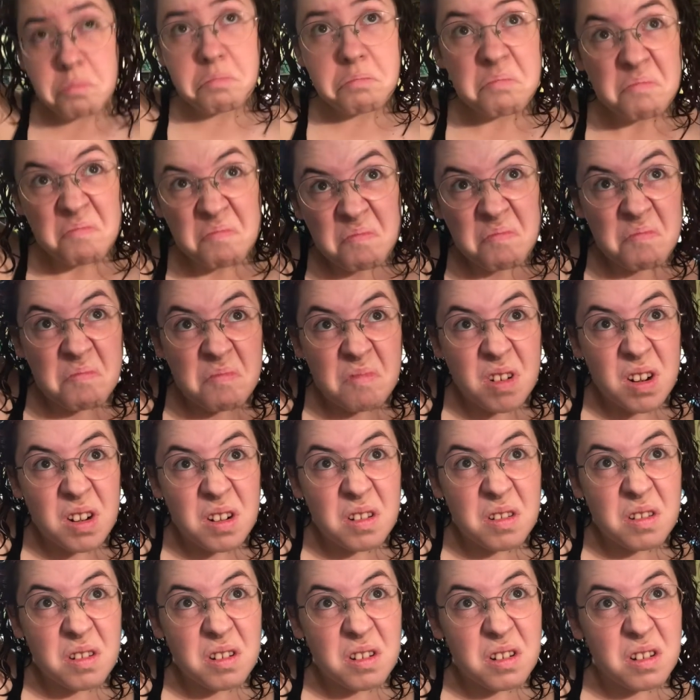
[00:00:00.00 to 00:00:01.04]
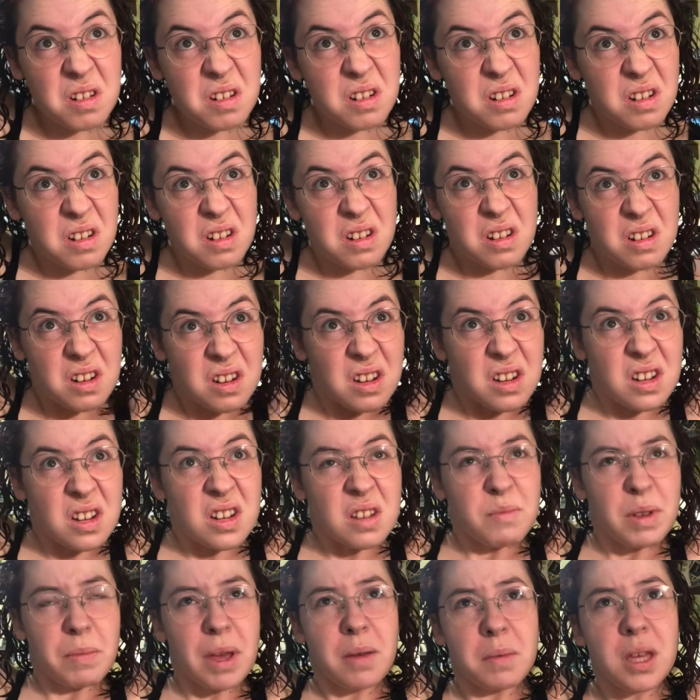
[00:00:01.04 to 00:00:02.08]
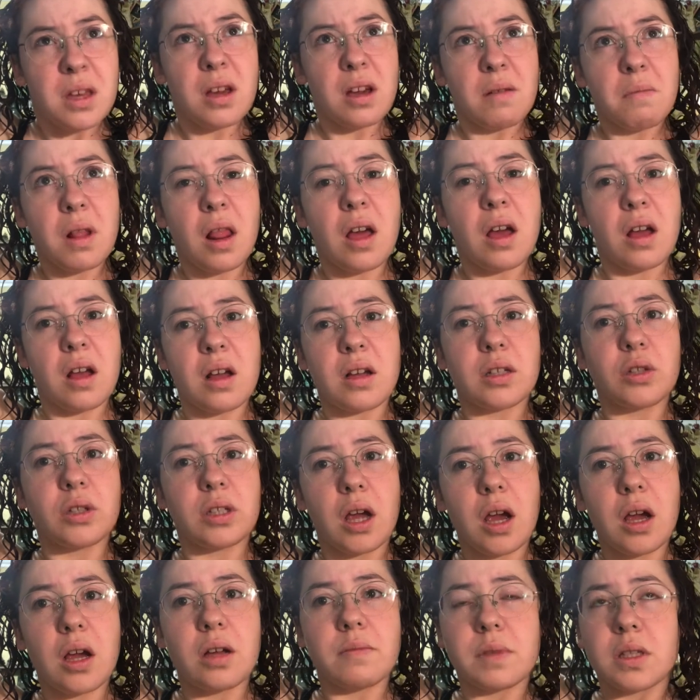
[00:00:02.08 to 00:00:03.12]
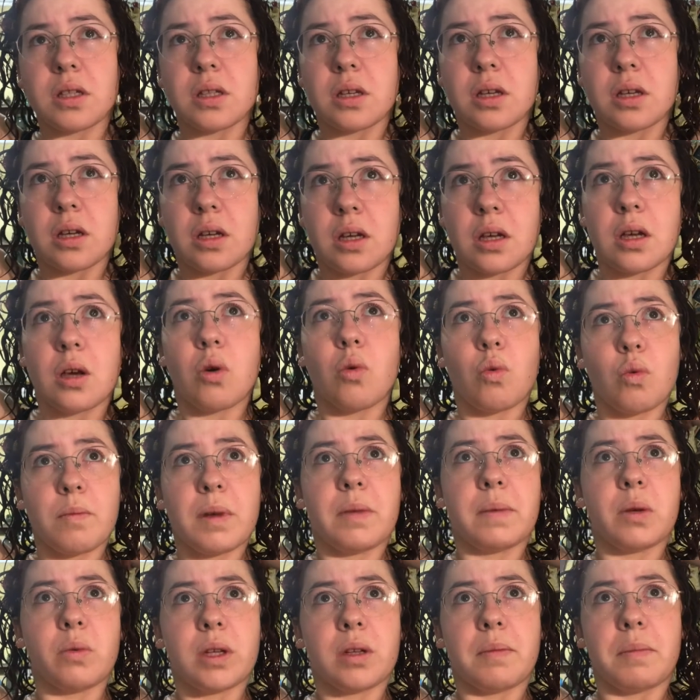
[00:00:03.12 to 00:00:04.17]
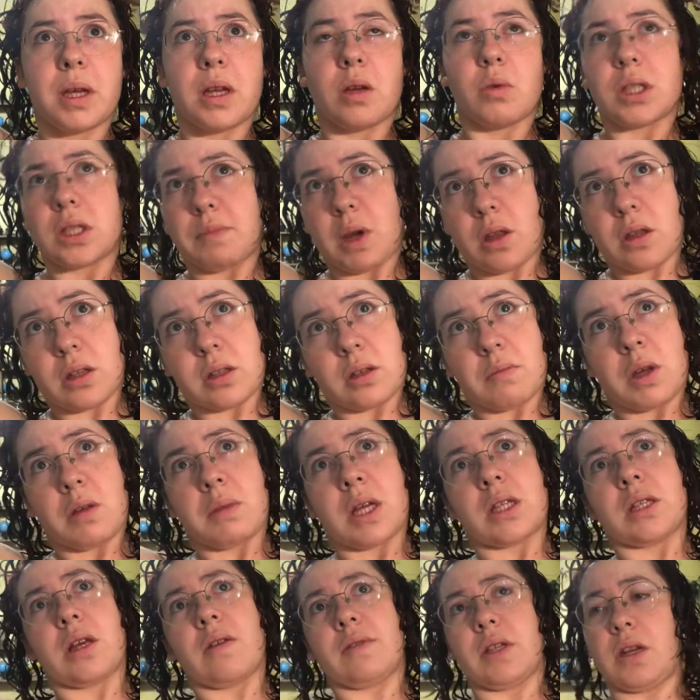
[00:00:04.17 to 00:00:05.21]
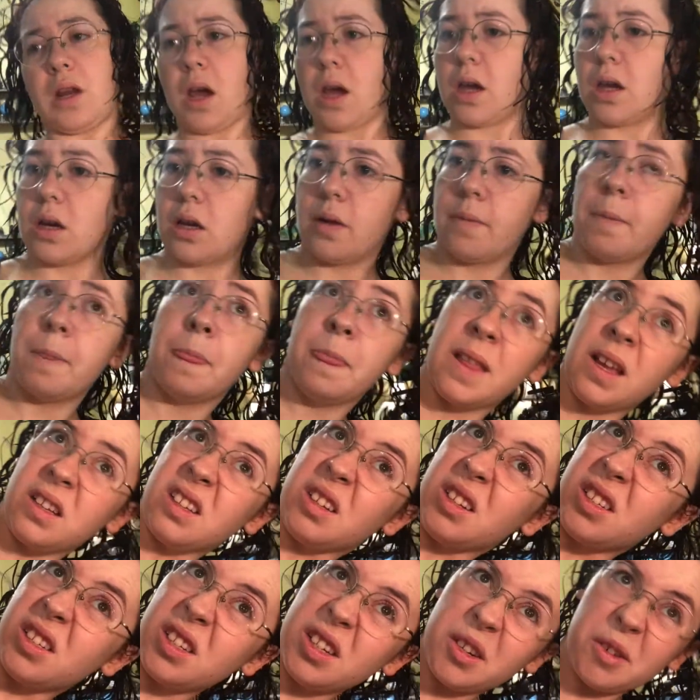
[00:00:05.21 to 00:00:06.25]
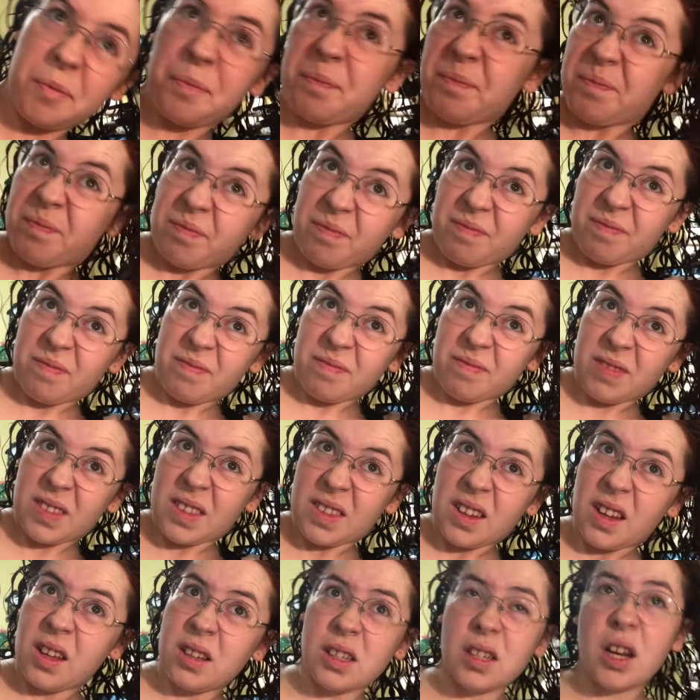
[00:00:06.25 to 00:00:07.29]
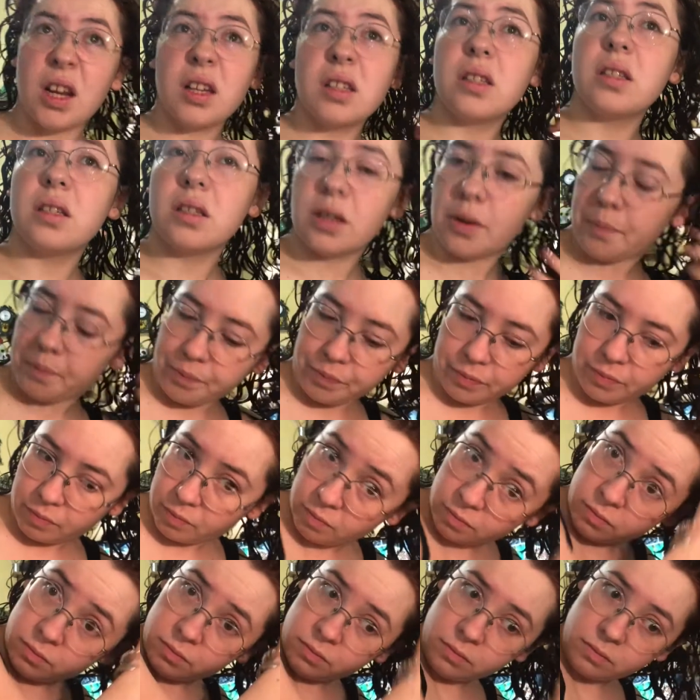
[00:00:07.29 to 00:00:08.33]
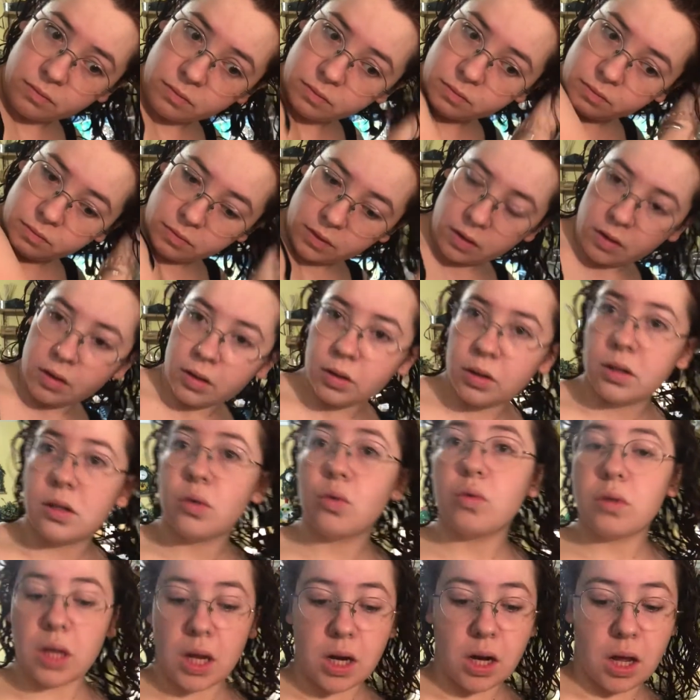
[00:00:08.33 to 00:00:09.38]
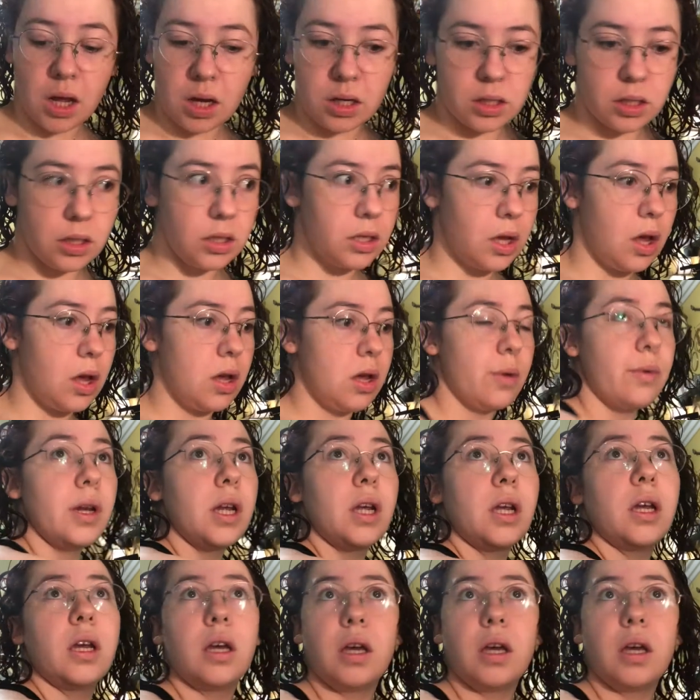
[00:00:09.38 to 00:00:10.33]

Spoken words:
So now I'm finding my part. This is where in my routine I pick my part. After I put in gel, some people think that's insane, but it's what works for me.